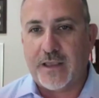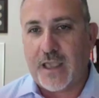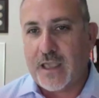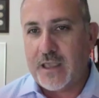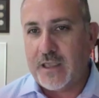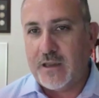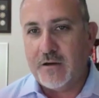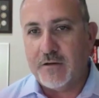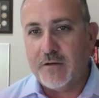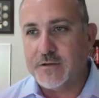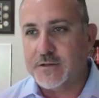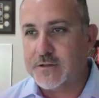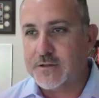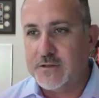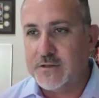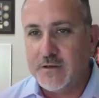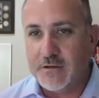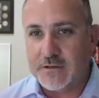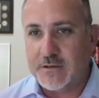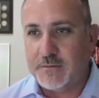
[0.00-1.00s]
hey, here's
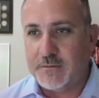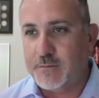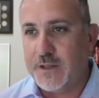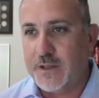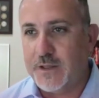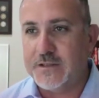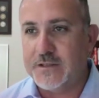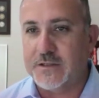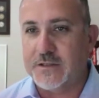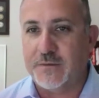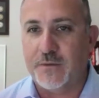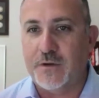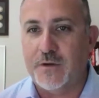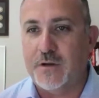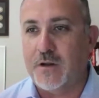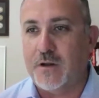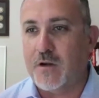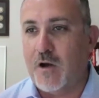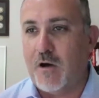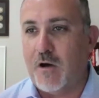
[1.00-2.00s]
some places for you
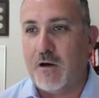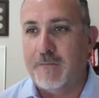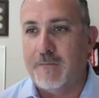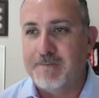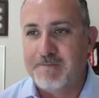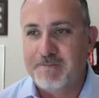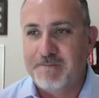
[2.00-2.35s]
to call.